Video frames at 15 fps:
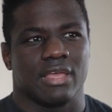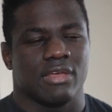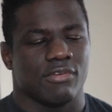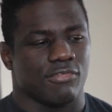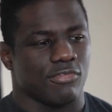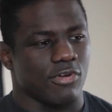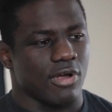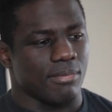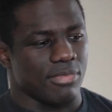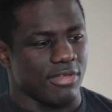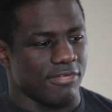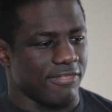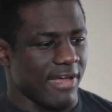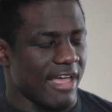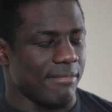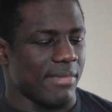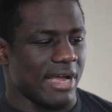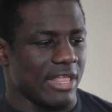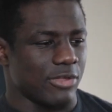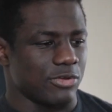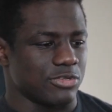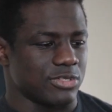from the
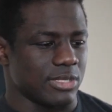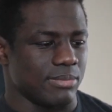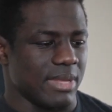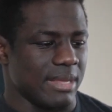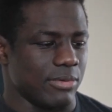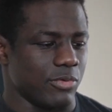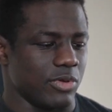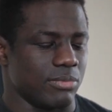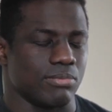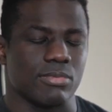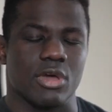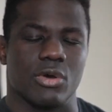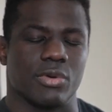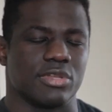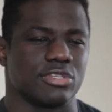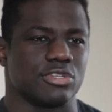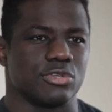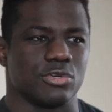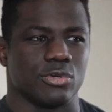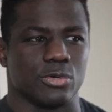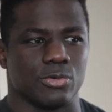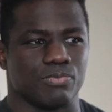5-milers, then maybe we'd go
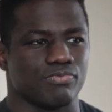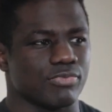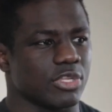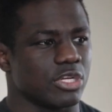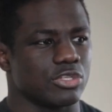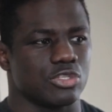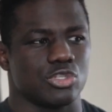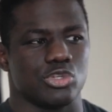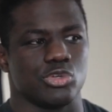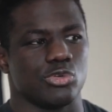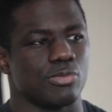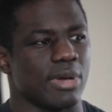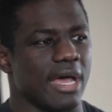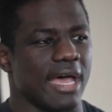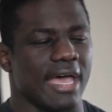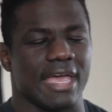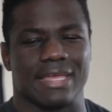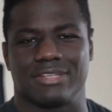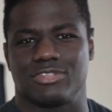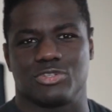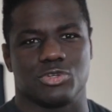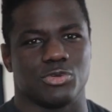into 2
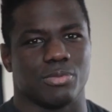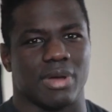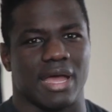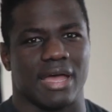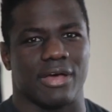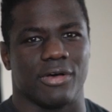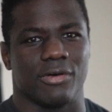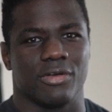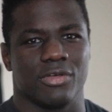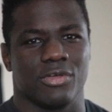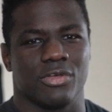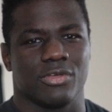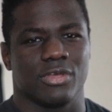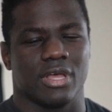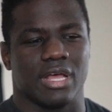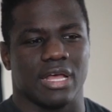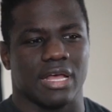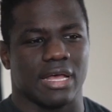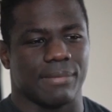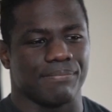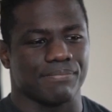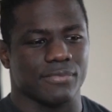by 2 mile
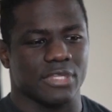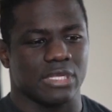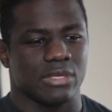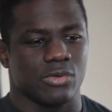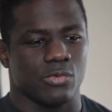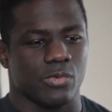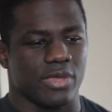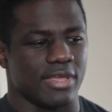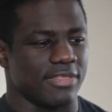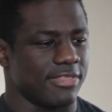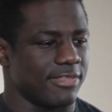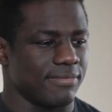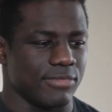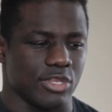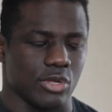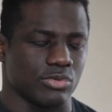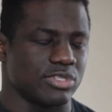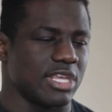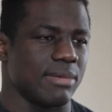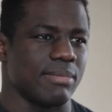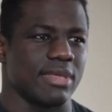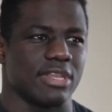with
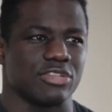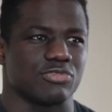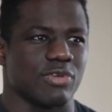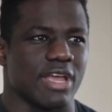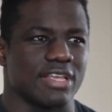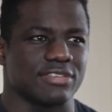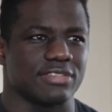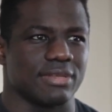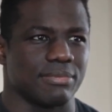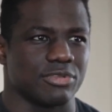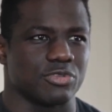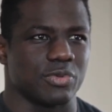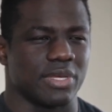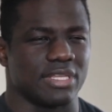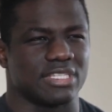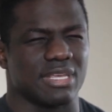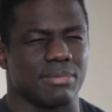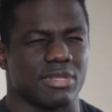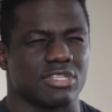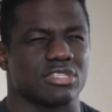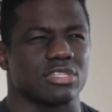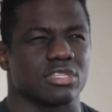10 minutes rest in between. 10
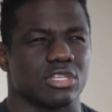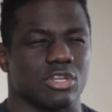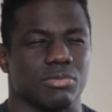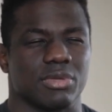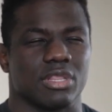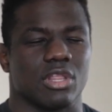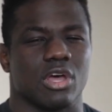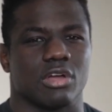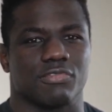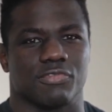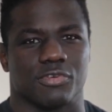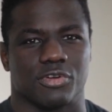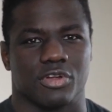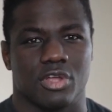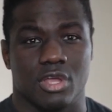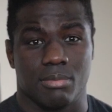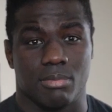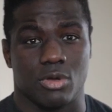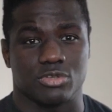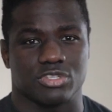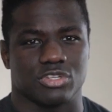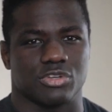minutes is a little bit long for
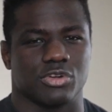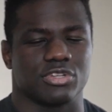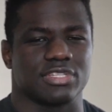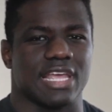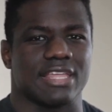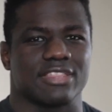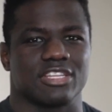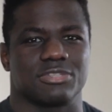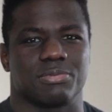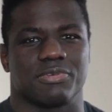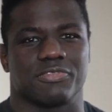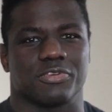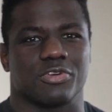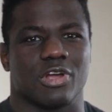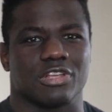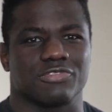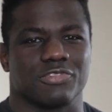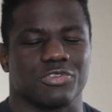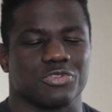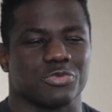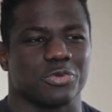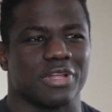most endurance athletes, but for
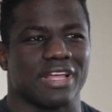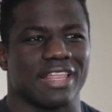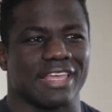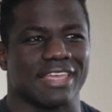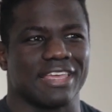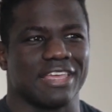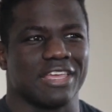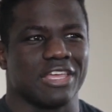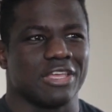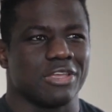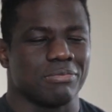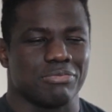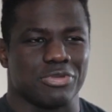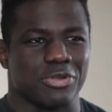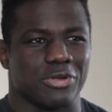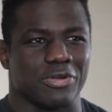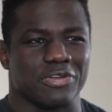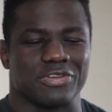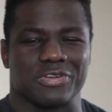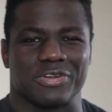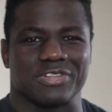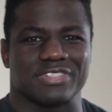CrossFitters, we're not like pure
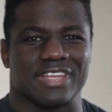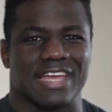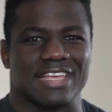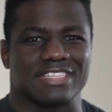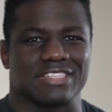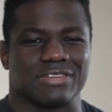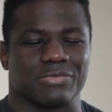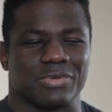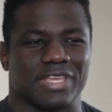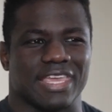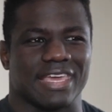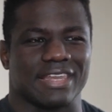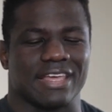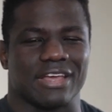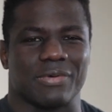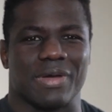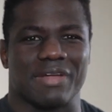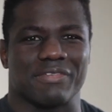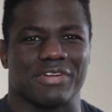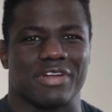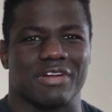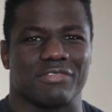endurance guys, and we can't
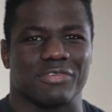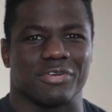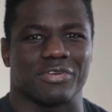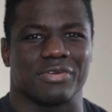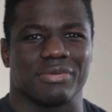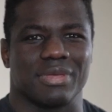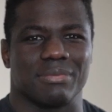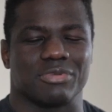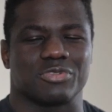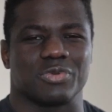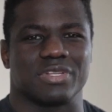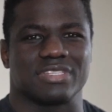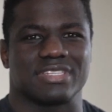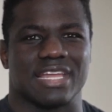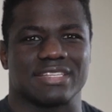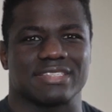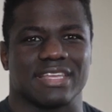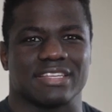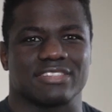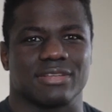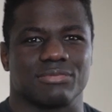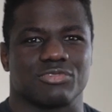quite recover in between sets
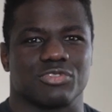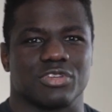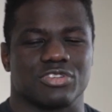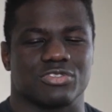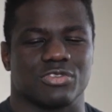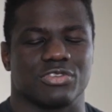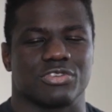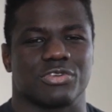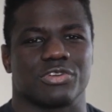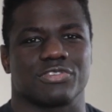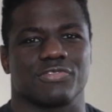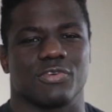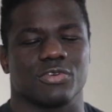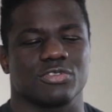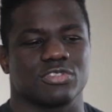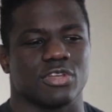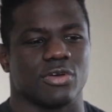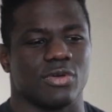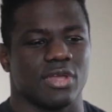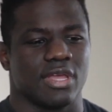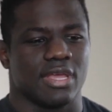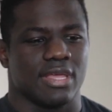like some traditional endurance folks.
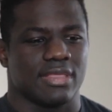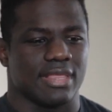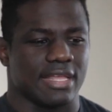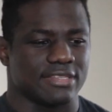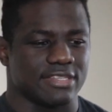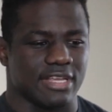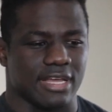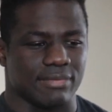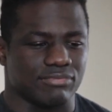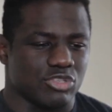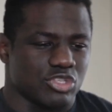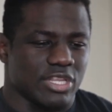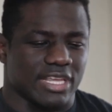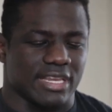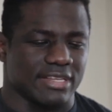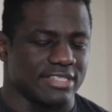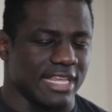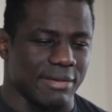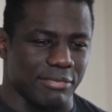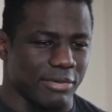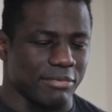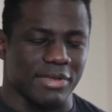So that's just like an
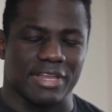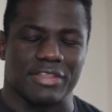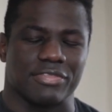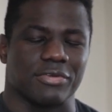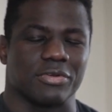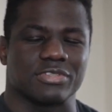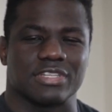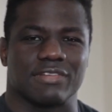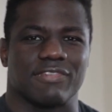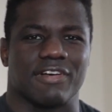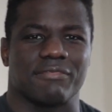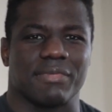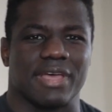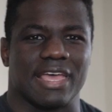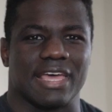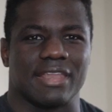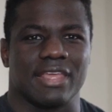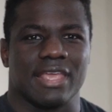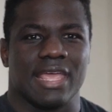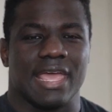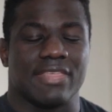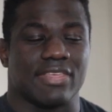example. I'm kind of throwing stuff off my head.
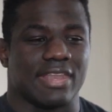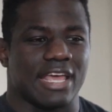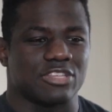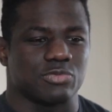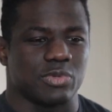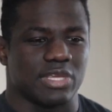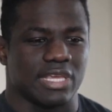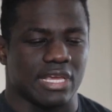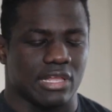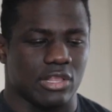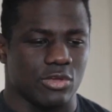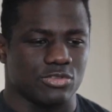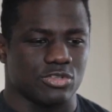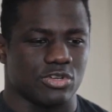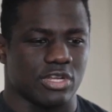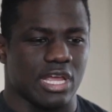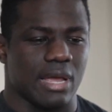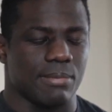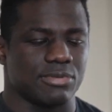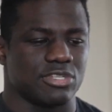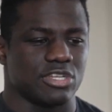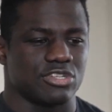And then as we get closer to
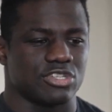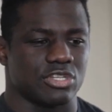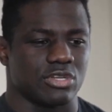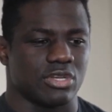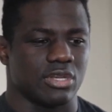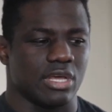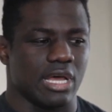competition,